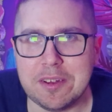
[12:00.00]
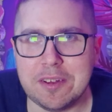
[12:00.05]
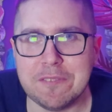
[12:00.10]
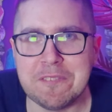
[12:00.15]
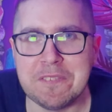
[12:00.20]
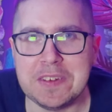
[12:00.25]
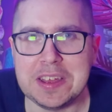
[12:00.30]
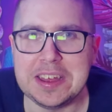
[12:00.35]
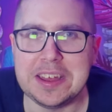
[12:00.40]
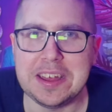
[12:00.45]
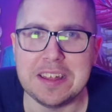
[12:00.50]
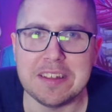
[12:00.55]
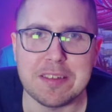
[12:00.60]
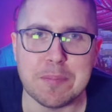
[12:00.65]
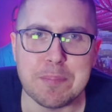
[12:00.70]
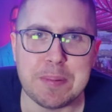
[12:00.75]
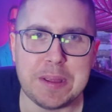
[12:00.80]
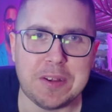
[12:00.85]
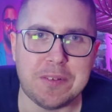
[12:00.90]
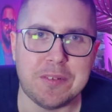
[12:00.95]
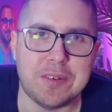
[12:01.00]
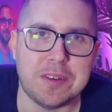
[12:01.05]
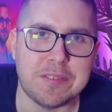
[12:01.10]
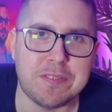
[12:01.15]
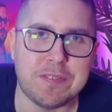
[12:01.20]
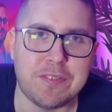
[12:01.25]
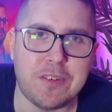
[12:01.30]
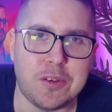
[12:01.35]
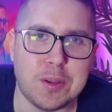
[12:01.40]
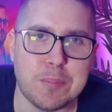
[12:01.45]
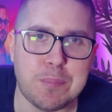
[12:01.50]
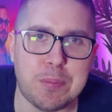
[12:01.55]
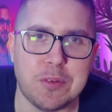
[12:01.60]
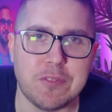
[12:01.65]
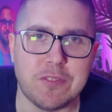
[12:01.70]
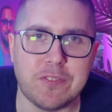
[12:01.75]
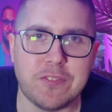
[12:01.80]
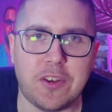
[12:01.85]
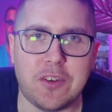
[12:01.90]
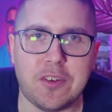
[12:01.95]
I think it's about a
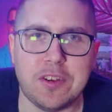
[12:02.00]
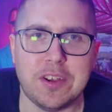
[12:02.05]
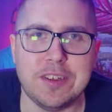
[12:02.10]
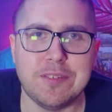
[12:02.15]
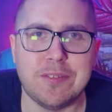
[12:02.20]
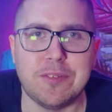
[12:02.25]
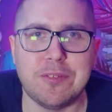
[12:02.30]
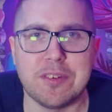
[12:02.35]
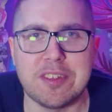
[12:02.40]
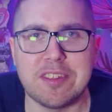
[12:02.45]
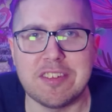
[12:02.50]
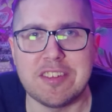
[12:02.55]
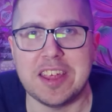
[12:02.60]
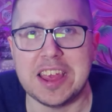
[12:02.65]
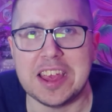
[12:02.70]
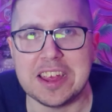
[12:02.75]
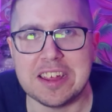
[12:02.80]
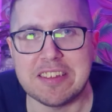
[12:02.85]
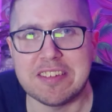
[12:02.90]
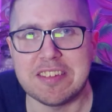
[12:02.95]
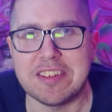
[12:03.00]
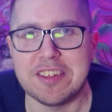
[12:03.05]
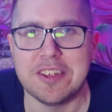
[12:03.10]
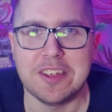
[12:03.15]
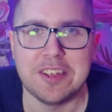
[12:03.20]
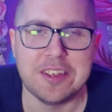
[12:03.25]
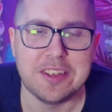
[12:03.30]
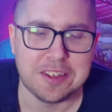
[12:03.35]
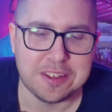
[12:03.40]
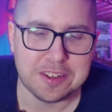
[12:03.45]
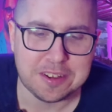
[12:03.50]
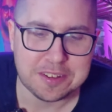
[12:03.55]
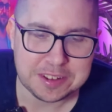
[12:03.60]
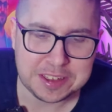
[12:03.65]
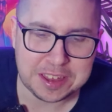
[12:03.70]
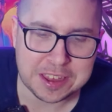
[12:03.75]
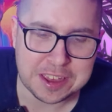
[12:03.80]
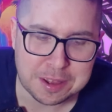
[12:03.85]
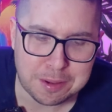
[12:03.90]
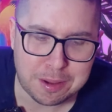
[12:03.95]
5.5 or a 6.
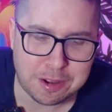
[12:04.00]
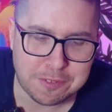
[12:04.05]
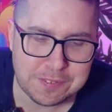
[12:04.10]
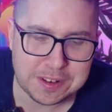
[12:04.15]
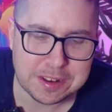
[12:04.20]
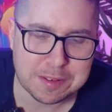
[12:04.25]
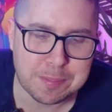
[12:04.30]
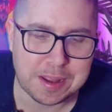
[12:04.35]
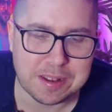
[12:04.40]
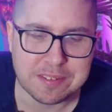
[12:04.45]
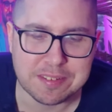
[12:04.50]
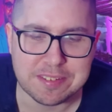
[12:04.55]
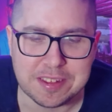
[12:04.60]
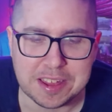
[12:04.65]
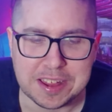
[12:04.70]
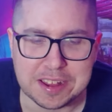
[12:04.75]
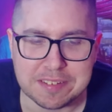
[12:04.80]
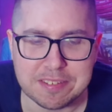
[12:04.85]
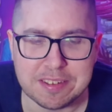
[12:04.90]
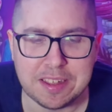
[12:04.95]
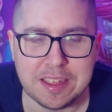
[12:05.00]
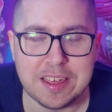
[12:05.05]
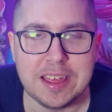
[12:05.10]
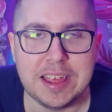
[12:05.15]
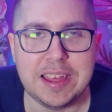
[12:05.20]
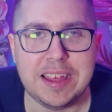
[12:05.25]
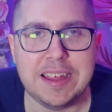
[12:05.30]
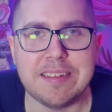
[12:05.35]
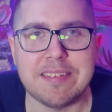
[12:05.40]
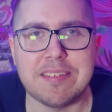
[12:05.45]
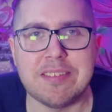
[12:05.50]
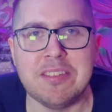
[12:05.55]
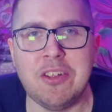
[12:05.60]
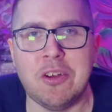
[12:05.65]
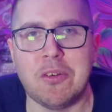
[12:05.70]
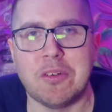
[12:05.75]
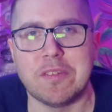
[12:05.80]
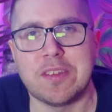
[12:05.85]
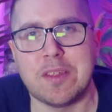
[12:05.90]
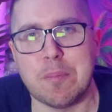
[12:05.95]
Yeah, I think it's about a 6. It's
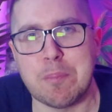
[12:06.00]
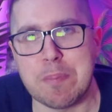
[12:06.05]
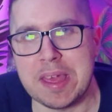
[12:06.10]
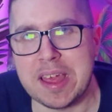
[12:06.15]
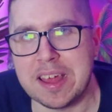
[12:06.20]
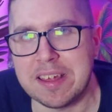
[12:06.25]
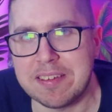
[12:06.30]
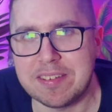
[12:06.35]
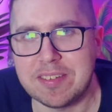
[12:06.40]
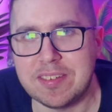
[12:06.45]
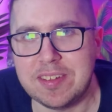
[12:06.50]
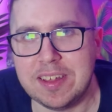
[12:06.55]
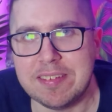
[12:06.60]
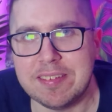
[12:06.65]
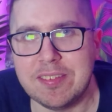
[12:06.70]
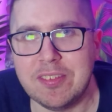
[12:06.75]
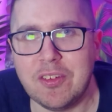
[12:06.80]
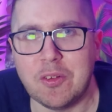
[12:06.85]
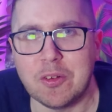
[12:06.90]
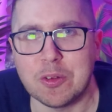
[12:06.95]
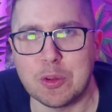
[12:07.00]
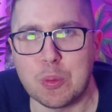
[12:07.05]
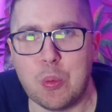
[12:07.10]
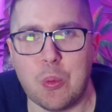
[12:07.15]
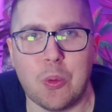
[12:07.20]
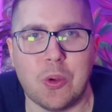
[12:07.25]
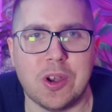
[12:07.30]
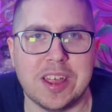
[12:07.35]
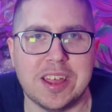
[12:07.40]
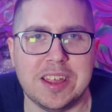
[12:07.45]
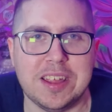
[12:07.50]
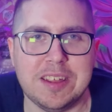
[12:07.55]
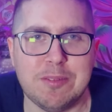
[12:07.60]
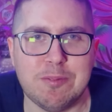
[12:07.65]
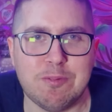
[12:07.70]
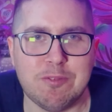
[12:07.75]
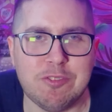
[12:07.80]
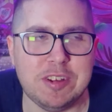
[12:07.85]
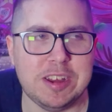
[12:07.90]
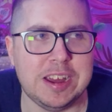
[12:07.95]
not the best. It's not quality,
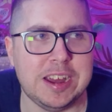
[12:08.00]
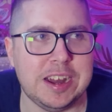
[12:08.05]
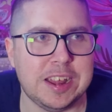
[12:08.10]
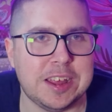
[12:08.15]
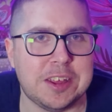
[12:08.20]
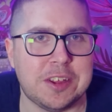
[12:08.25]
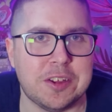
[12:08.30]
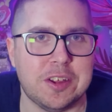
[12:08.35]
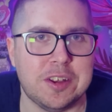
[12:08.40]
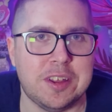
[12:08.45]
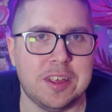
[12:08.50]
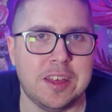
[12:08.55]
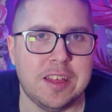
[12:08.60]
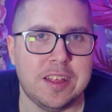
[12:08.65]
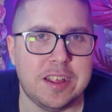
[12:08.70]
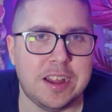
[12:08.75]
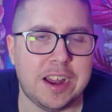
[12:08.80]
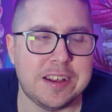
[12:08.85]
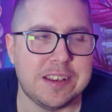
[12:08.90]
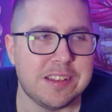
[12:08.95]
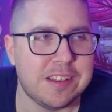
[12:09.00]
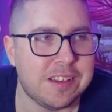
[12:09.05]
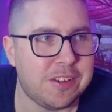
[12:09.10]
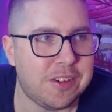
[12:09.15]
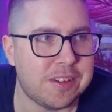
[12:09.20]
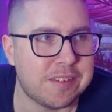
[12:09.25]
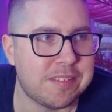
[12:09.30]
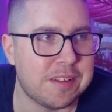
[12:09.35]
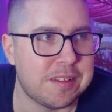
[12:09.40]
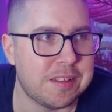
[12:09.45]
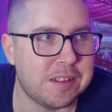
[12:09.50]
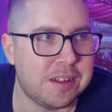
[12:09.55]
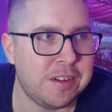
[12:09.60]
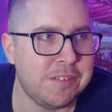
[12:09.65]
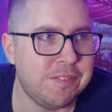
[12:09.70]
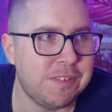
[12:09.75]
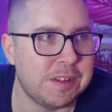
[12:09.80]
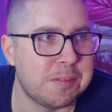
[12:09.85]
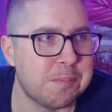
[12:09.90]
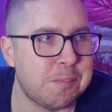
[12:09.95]
really good. And like I said,
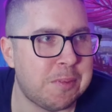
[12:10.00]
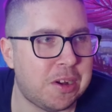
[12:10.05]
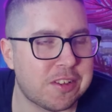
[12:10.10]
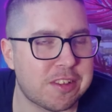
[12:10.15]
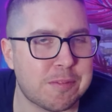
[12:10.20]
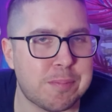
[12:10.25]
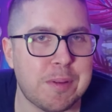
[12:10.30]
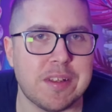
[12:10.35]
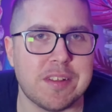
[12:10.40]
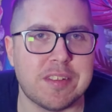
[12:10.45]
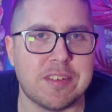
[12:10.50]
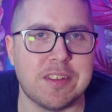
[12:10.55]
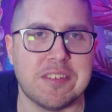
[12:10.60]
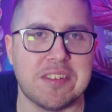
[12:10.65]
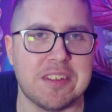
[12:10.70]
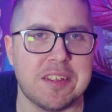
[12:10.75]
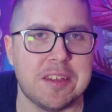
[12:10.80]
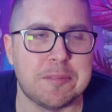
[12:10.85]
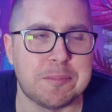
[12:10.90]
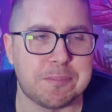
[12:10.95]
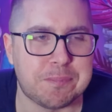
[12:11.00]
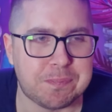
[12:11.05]
I think Marks Spencer's,